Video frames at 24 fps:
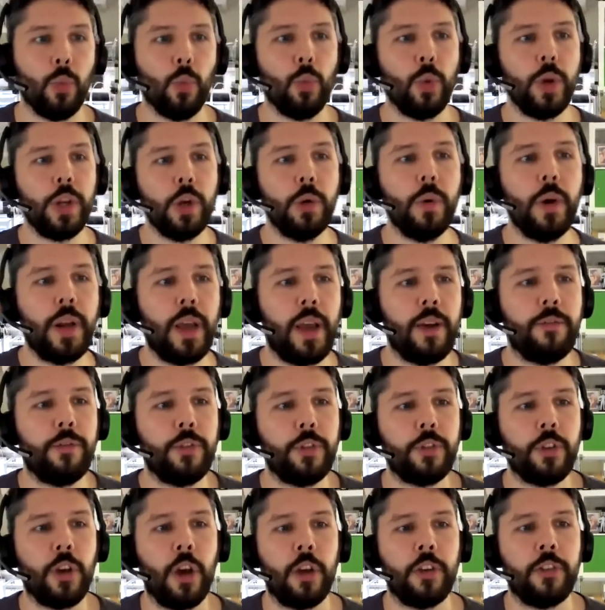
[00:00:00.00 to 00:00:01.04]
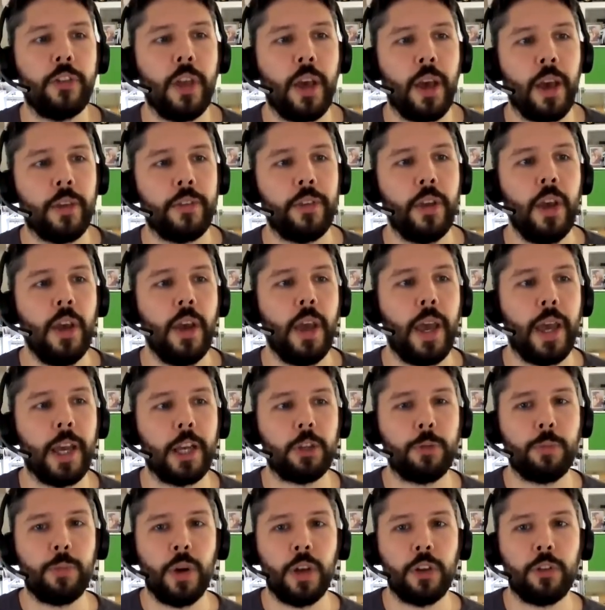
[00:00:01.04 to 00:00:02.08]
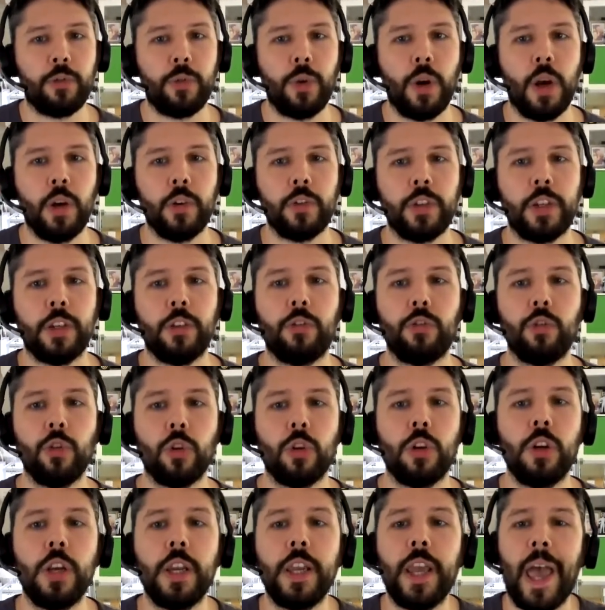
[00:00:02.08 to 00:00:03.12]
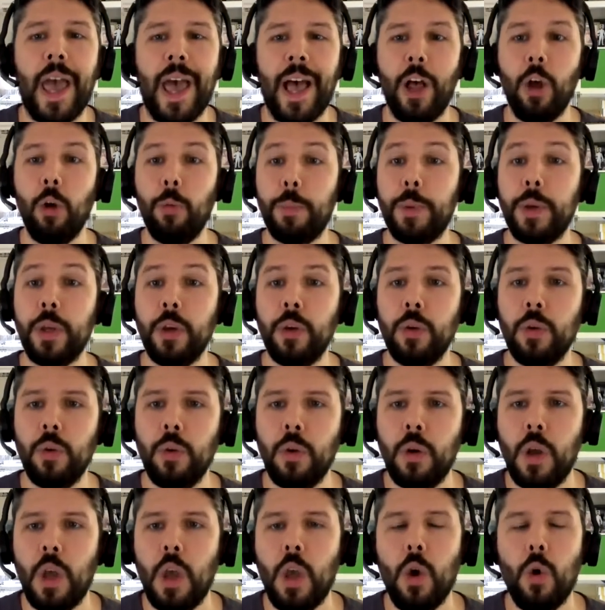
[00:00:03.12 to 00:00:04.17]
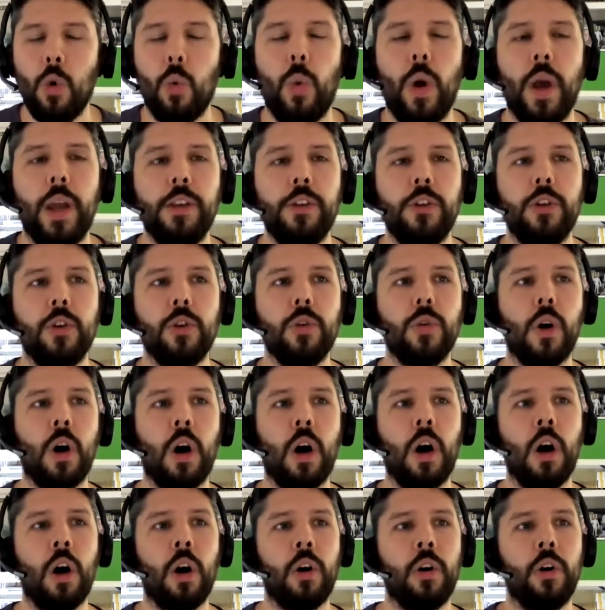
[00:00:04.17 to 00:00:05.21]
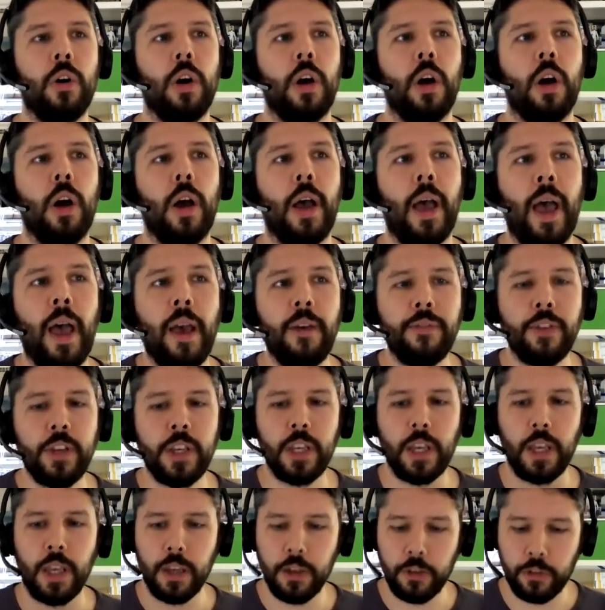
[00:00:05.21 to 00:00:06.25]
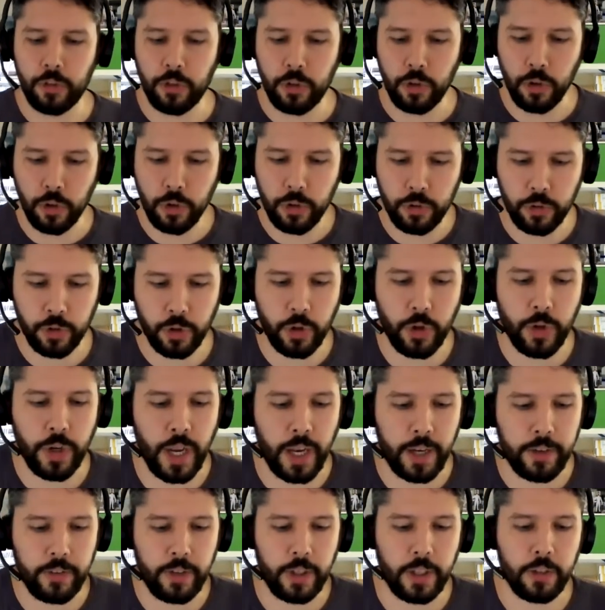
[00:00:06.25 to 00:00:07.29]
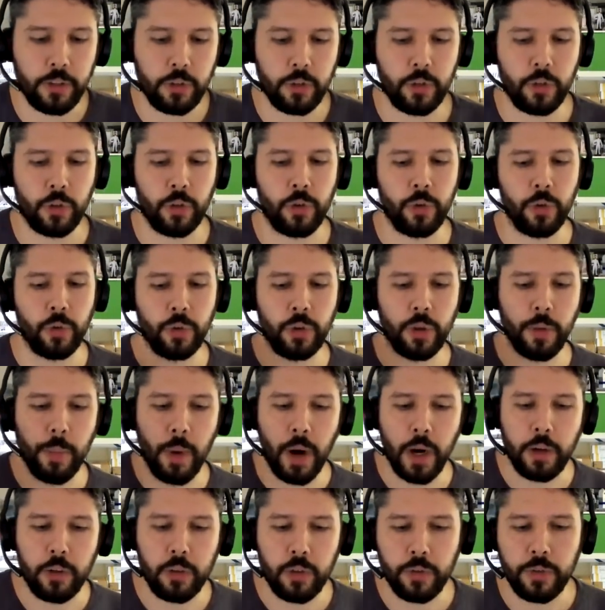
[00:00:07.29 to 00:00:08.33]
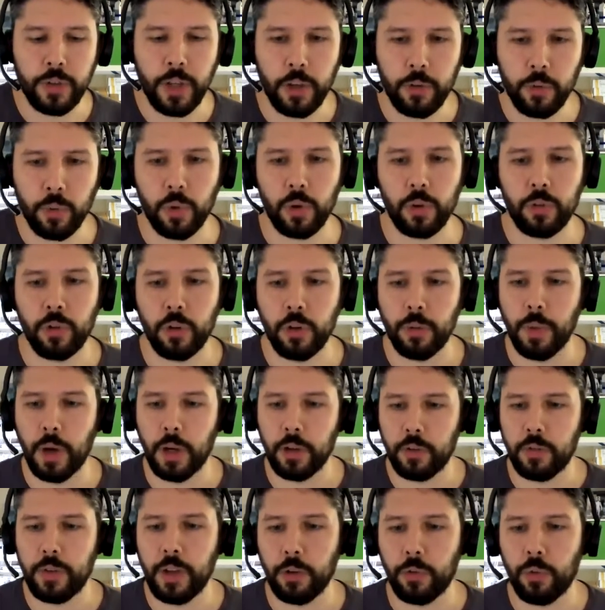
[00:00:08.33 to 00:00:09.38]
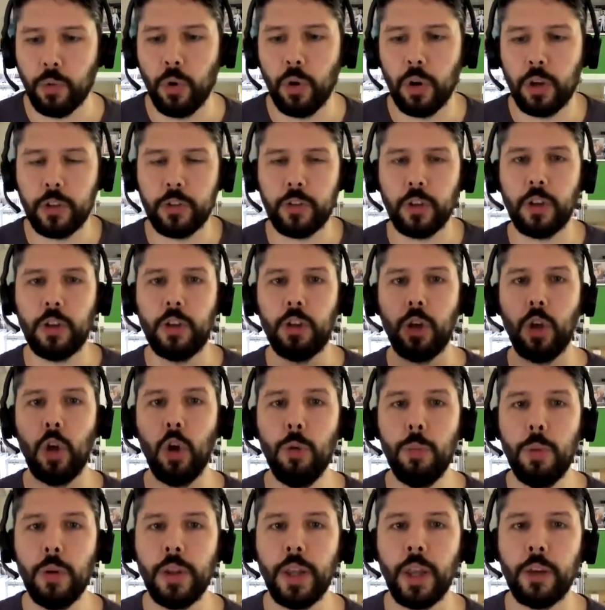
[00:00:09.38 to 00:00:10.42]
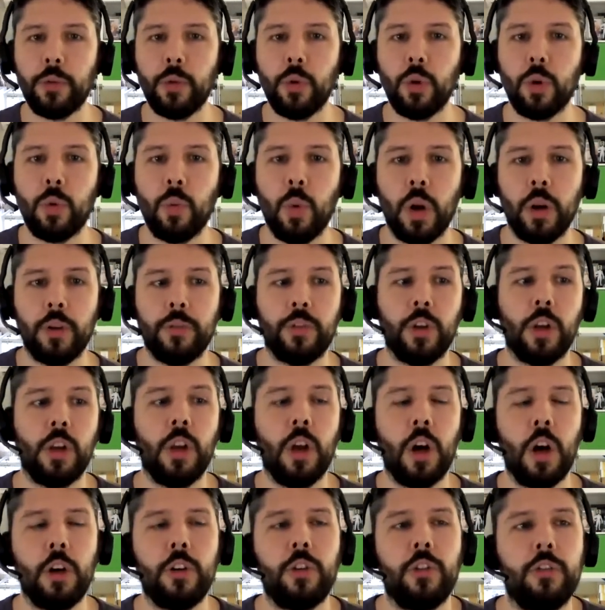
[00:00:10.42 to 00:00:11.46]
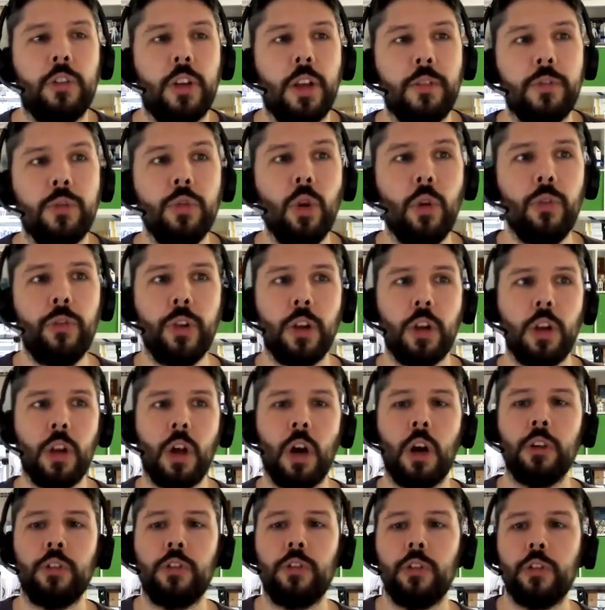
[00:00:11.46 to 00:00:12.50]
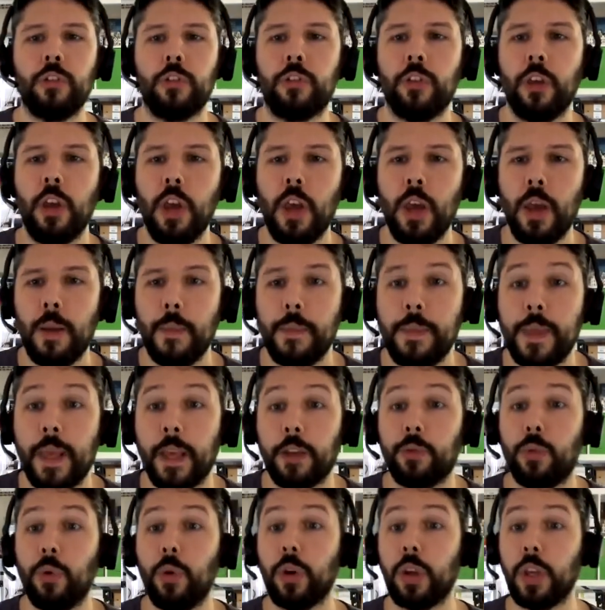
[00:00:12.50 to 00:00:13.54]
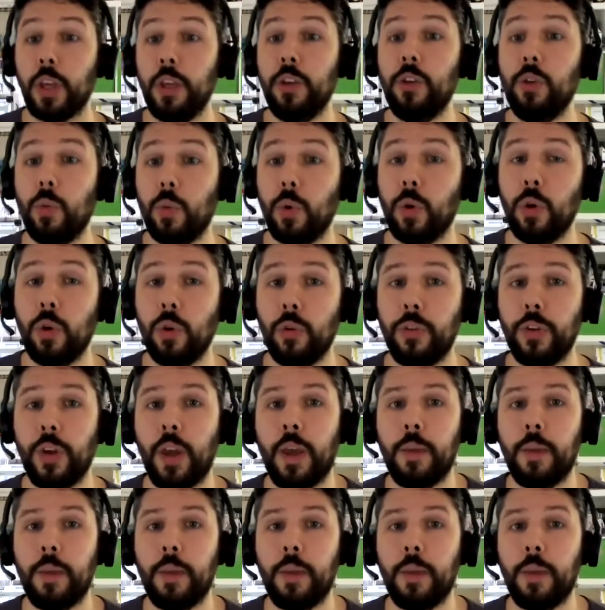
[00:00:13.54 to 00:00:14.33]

we do want to emphasize that ExpressRoute can certainly help you when you are having issues connecting to the Microsoft network. So the Microsoft network is a global network, one of the largest, if not the largest network in the world.